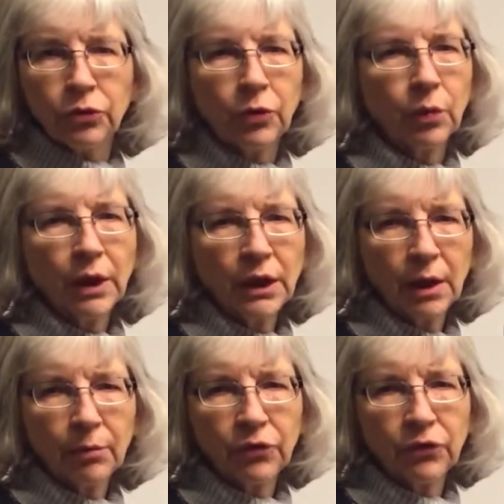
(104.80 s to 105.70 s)
the right
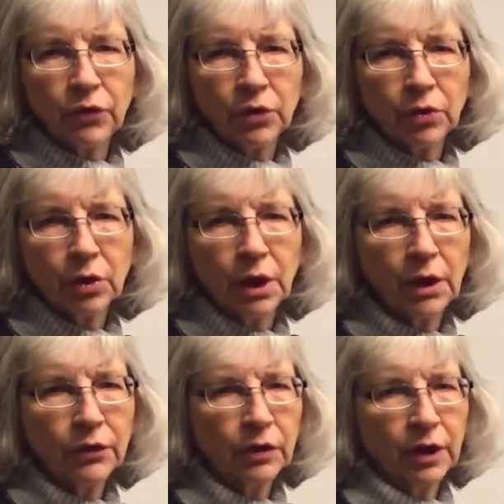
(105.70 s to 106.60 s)
hemisphere
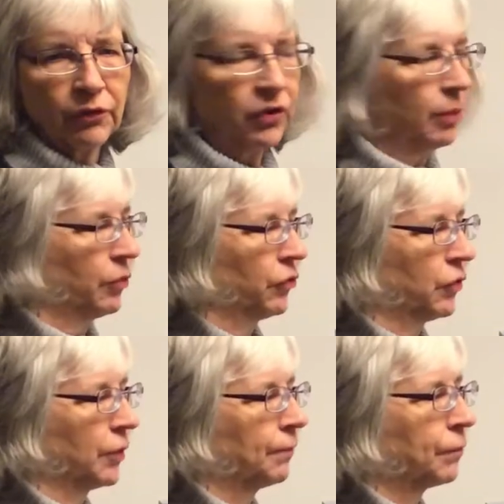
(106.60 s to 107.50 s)
and the left
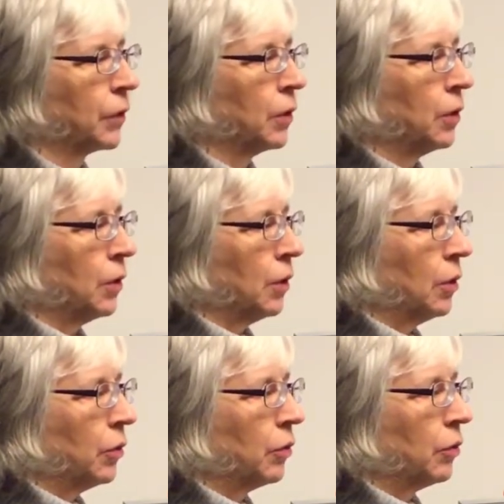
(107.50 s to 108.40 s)
hemisphere.
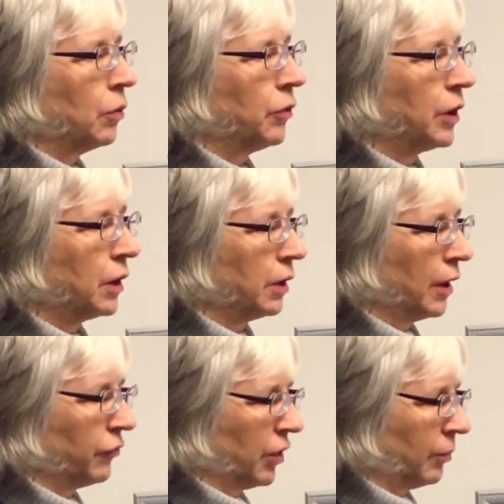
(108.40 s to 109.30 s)
The
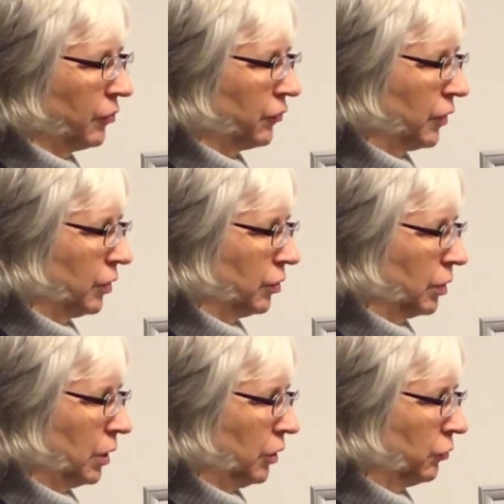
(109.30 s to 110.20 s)
left
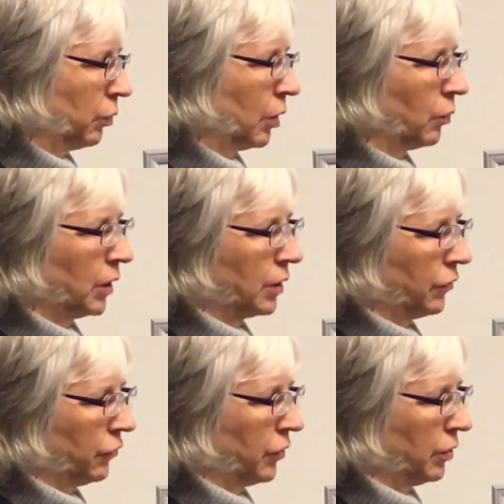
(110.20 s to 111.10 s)
hemisphere is what we
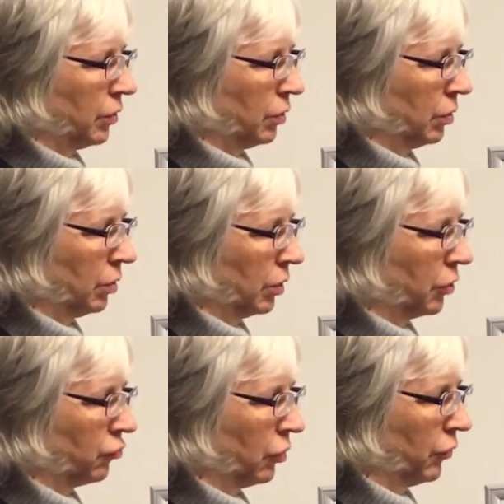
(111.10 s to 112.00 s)
consider
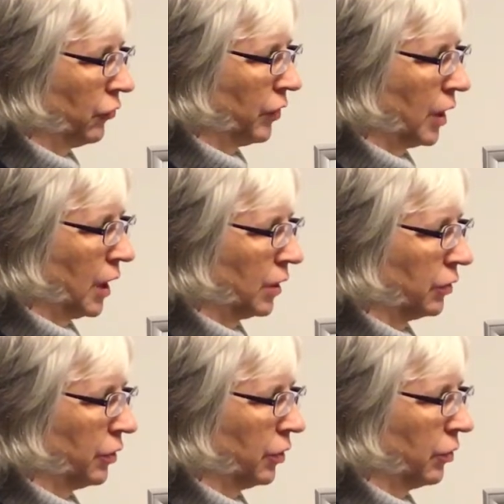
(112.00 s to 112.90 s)
controls the
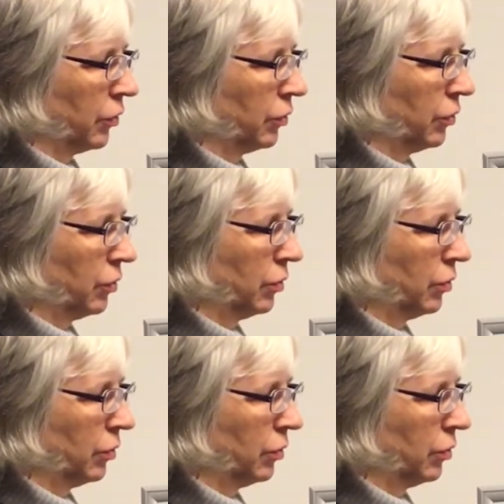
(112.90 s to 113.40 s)
analytical